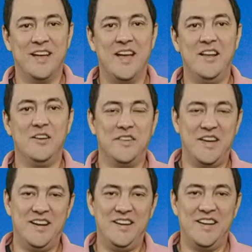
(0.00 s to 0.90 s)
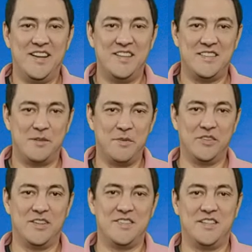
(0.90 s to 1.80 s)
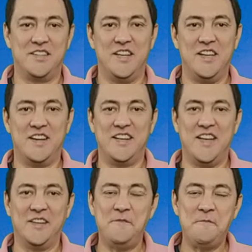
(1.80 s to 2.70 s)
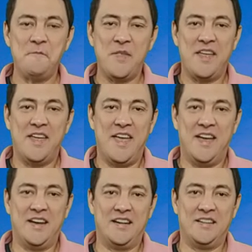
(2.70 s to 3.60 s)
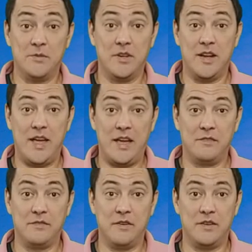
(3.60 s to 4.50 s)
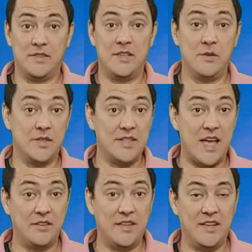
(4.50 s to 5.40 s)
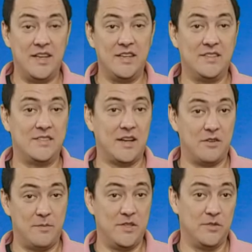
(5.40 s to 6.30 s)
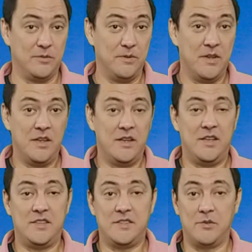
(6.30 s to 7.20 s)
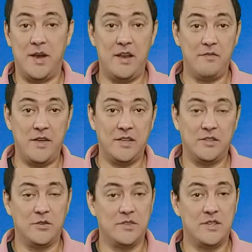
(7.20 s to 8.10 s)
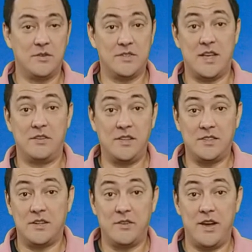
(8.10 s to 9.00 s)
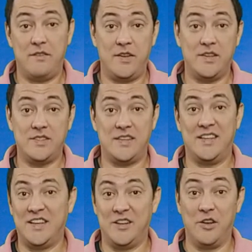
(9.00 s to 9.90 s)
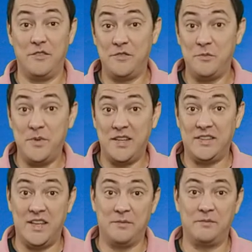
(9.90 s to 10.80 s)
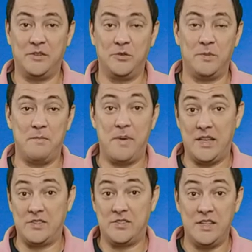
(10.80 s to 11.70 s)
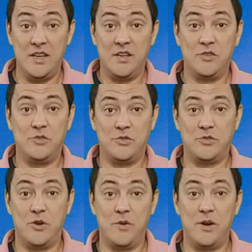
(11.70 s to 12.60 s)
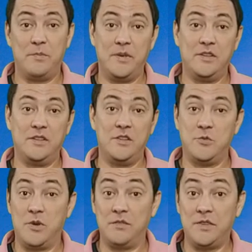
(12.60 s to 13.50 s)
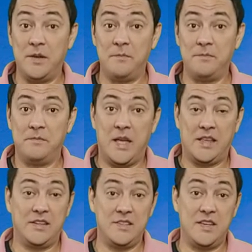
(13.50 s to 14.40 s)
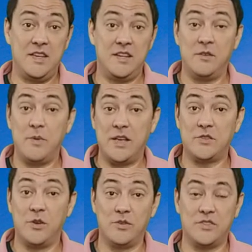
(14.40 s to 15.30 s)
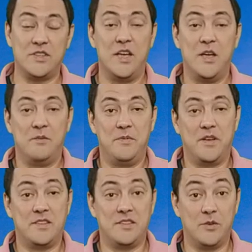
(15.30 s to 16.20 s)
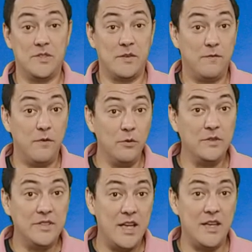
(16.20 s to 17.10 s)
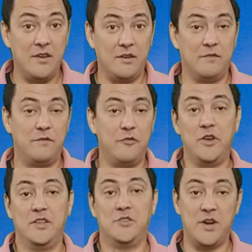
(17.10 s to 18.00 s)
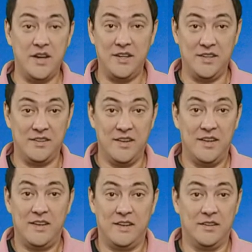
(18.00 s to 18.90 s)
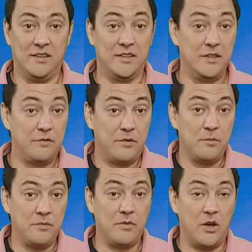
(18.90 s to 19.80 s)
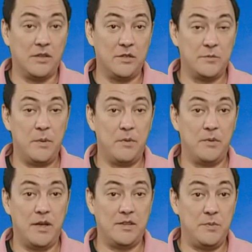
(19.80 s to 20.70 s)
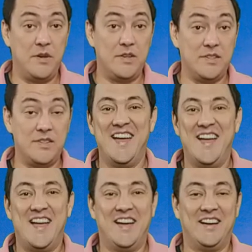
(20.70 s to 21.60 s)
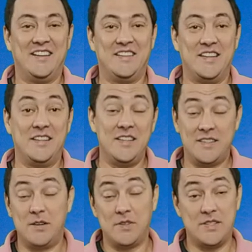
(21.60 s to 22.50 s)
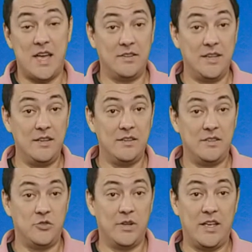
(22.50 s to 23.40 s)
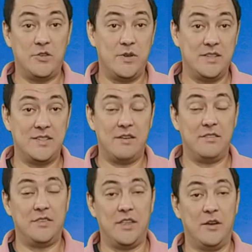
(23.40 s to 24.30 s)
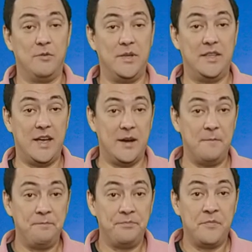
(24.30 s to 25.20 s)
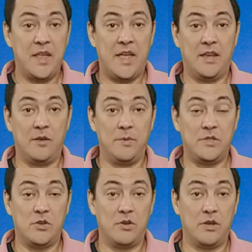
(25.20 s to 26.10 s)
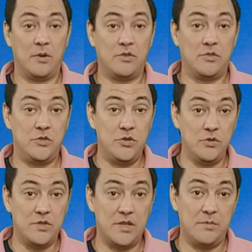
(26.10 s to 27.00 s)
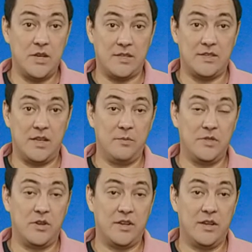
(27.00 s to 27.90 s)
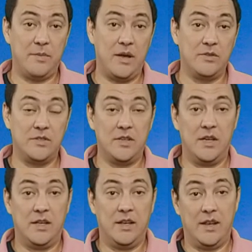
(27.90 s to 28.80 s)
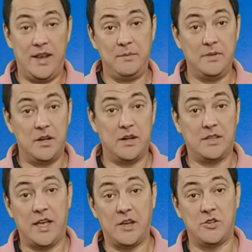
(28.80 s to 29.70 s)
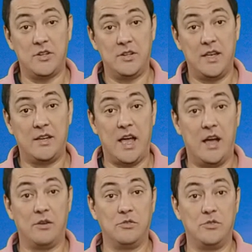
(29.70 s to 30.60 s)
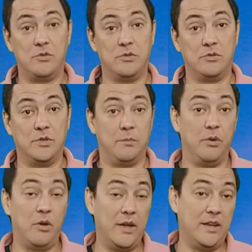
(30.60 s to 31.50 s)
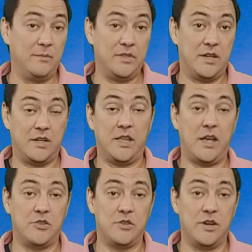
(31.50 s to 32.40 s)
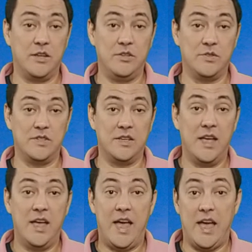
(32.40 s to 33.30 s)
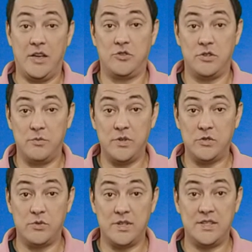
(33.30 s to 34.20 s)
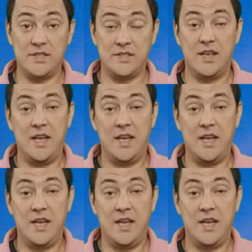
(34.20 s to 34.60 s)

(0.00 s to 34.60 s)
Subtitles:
Hello there, it's Armando Lacerda here again, and we're going to have SQL Saturday in Sacramento. It's a great event, and those SQL Saturdays are great events, and I love to be at them. I do my best to show up in each one of them, at least here in the West Coast, because you know it's a full day of free training, learning from others' people experiences. And in this SQL Saturday, July 27th, I'll be there, and I'll be talking about two subjects. I'll be talking about Lambda architecture and how to deploy Lambda architecture using Azure resources,